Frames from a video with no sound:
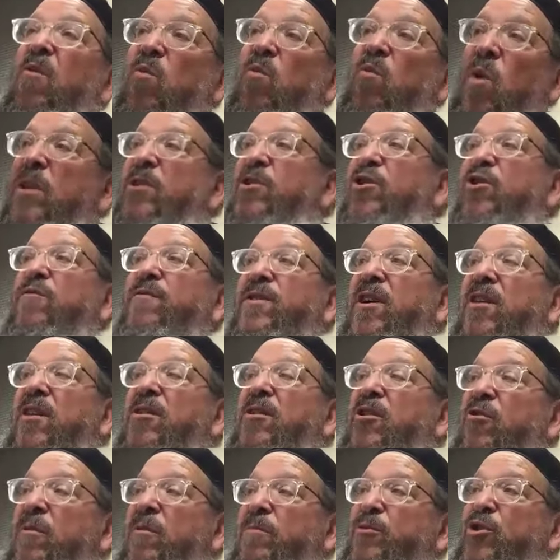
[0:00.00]
Once you've done
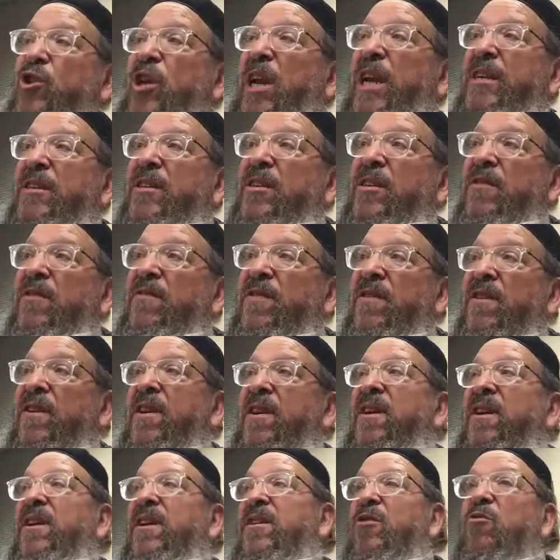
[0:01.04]
your objective,
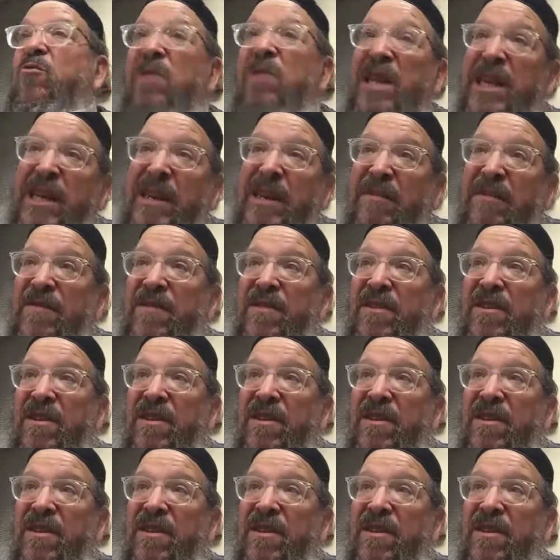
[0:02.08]
you leave.